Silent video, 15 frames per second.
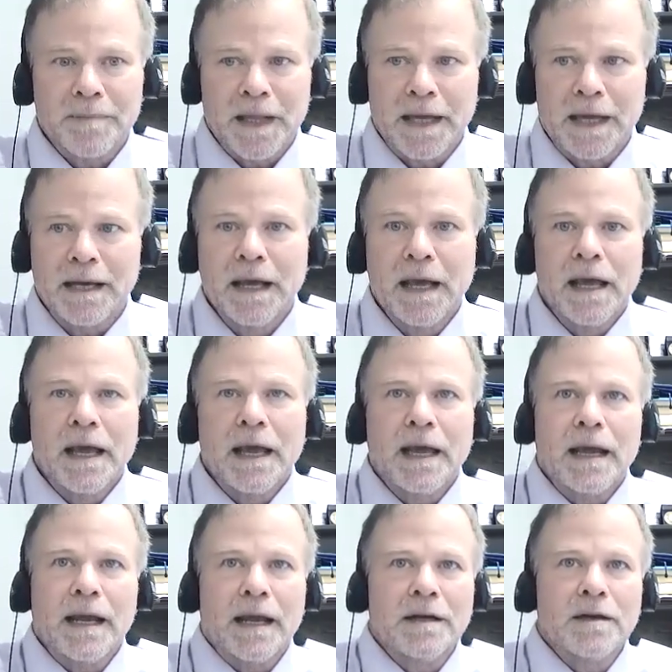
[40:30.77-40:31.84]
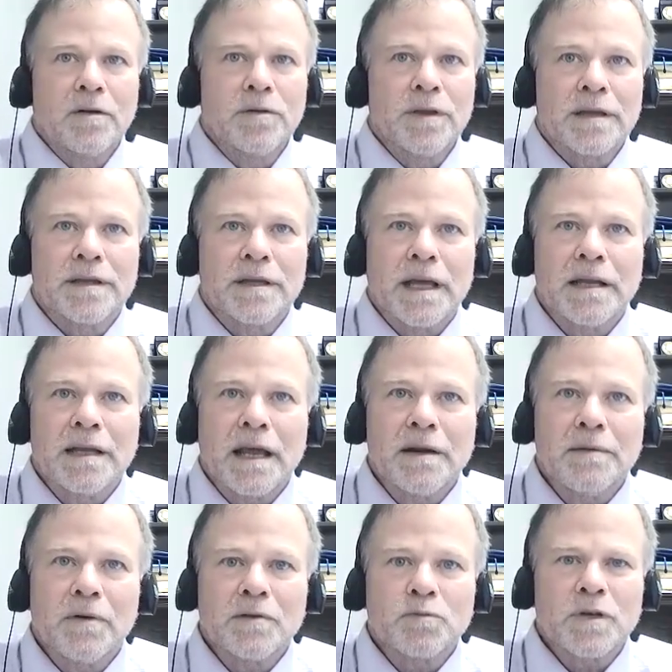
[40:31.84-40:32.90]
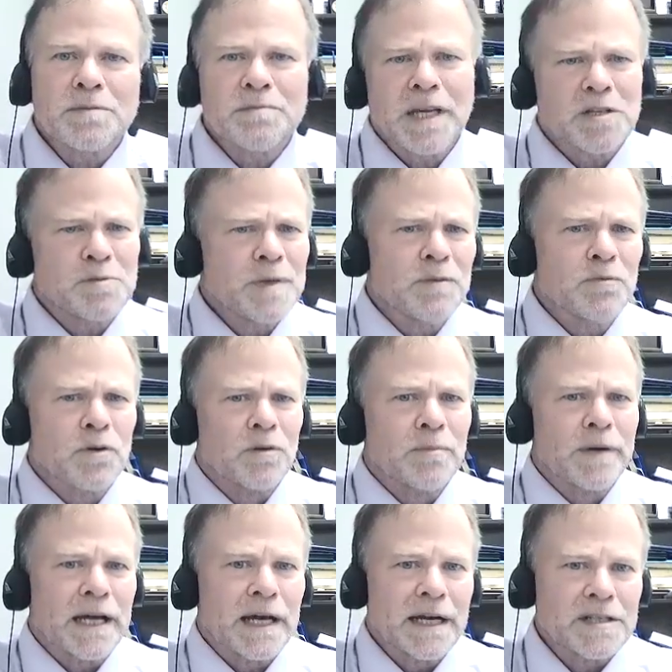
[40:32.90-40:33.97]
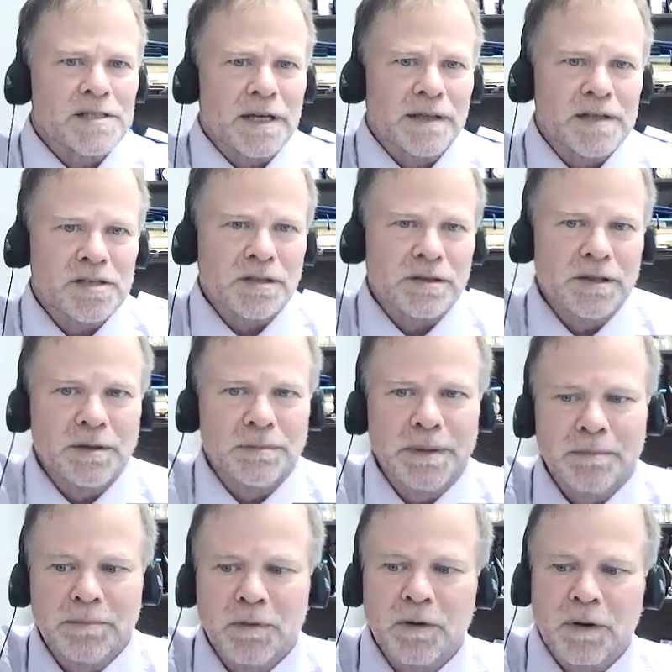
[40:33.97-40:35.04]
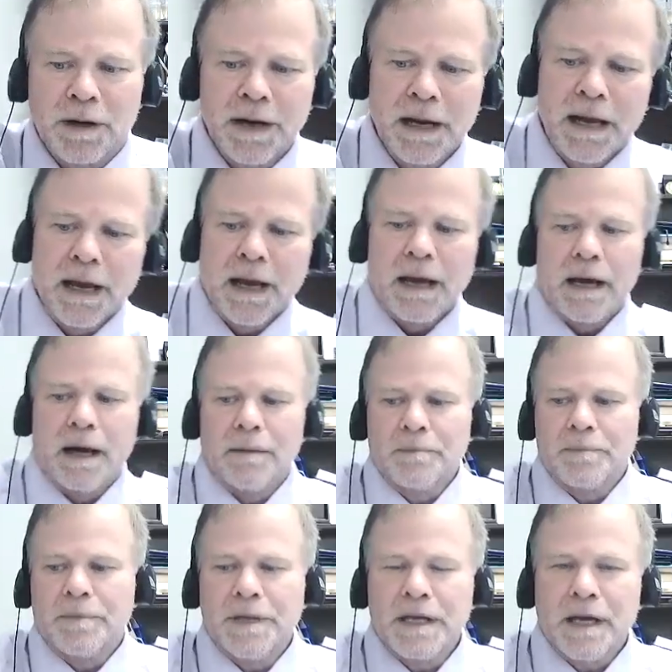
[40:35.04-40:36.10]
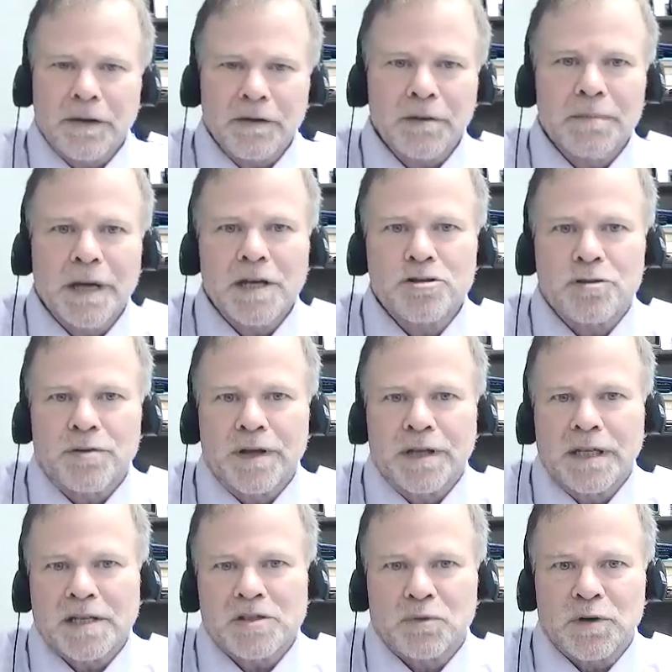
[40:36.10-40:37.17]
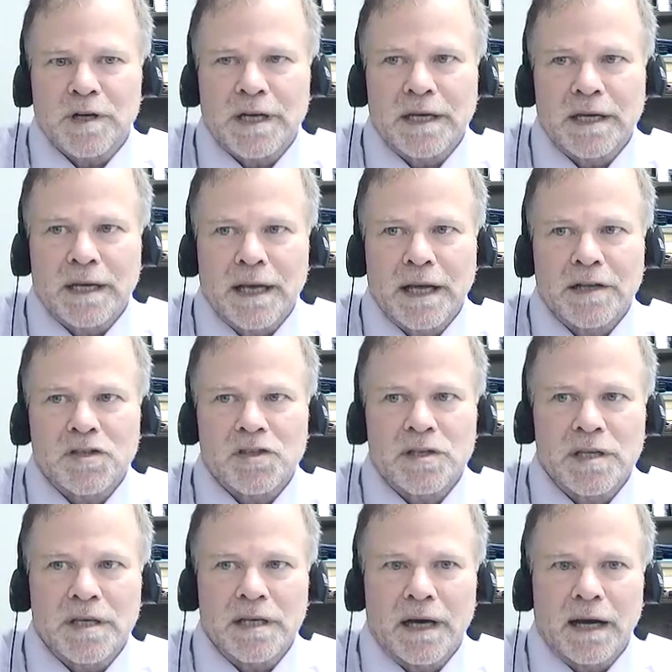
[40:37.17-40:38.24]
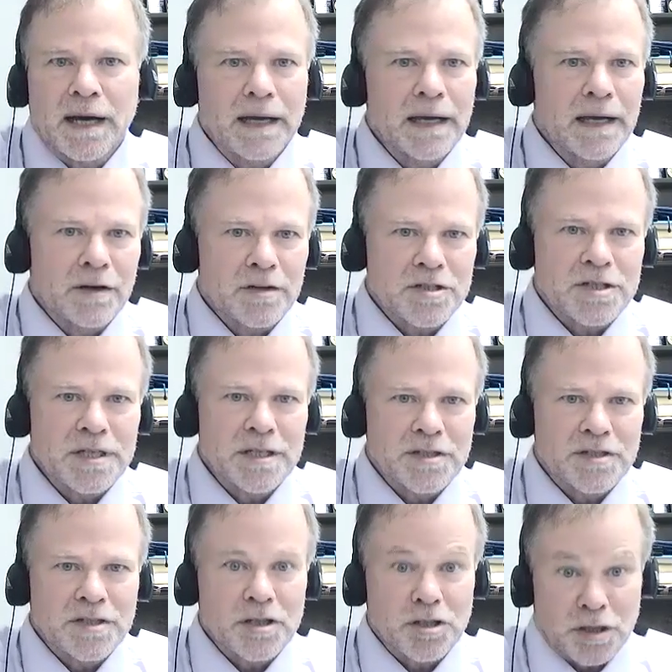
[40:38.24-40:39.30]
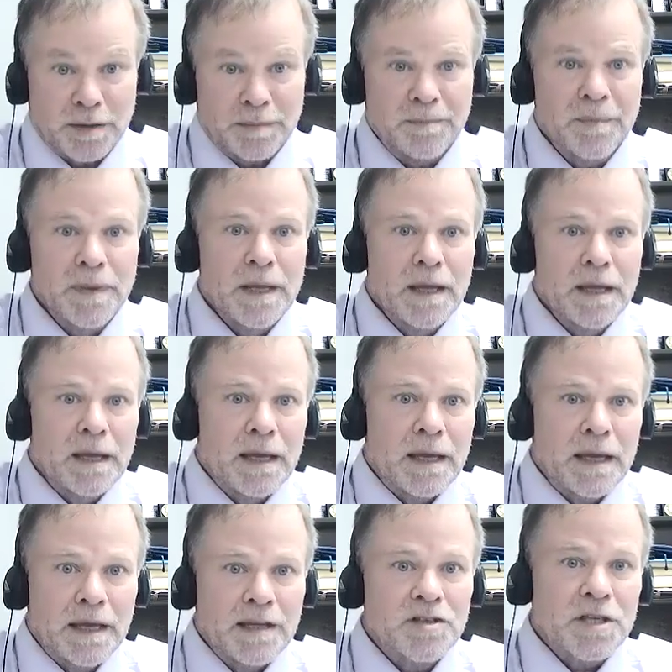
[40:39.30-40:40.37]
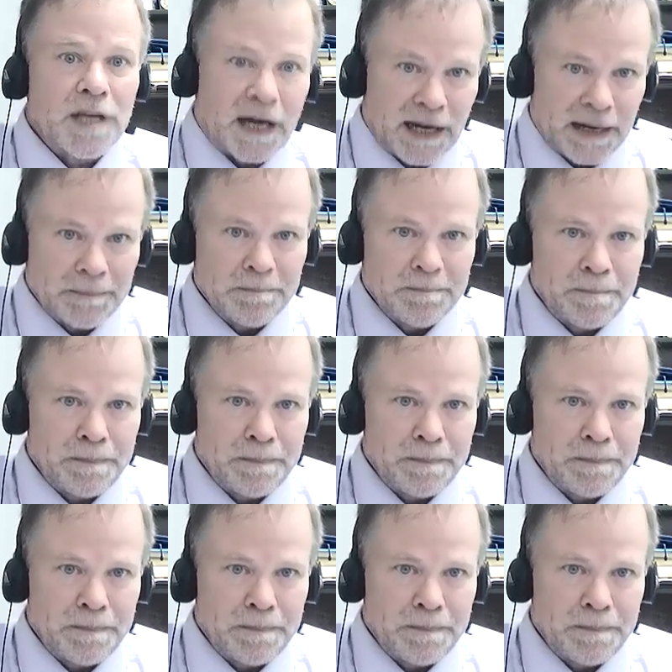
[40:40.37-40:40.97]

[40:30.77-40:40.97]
And I know that, and what makes me roll my eyes on this a little bit more. The other major thing that's working against the IARC decision is time.